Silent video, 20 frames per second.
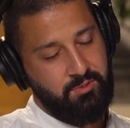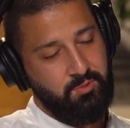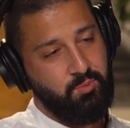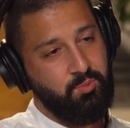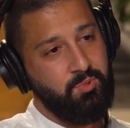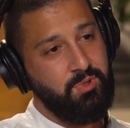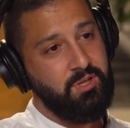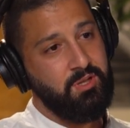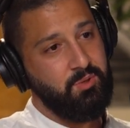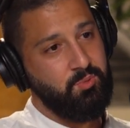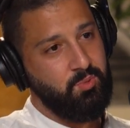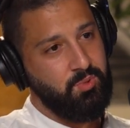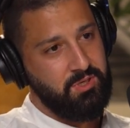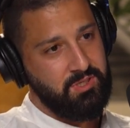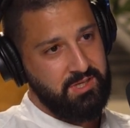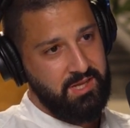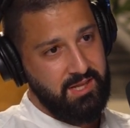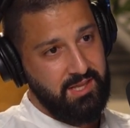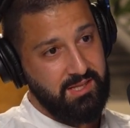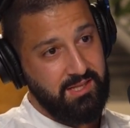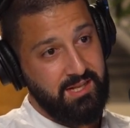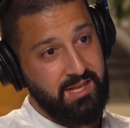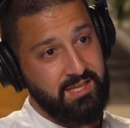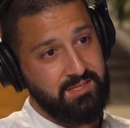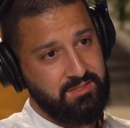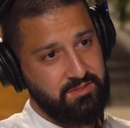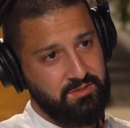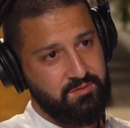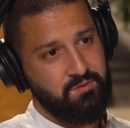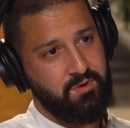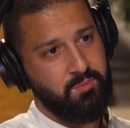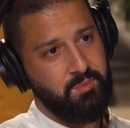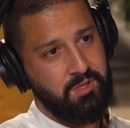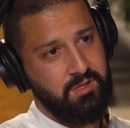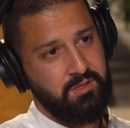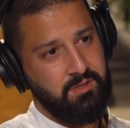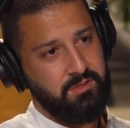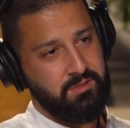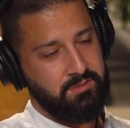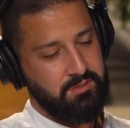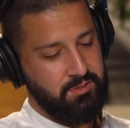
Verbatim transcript: We're taking lessons from it.